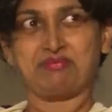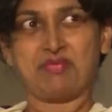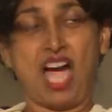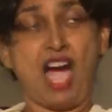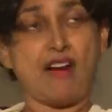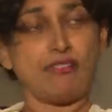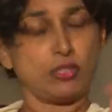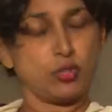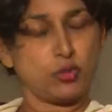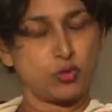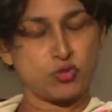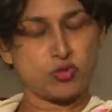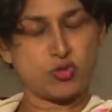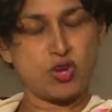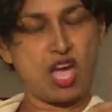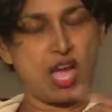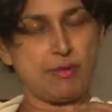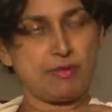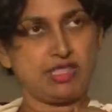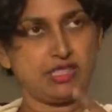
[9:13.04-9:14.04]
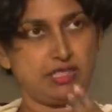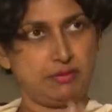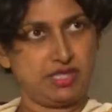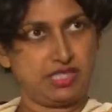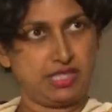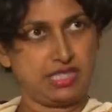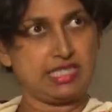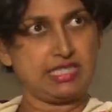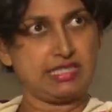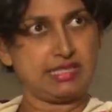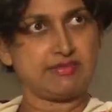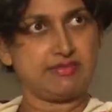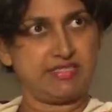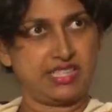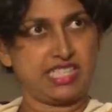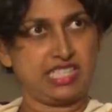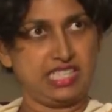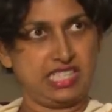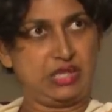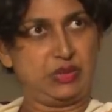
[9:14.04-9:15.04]
After the tsunami, the marines were
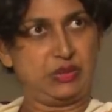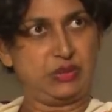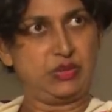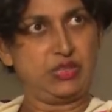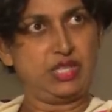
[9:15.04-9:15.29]
here, no?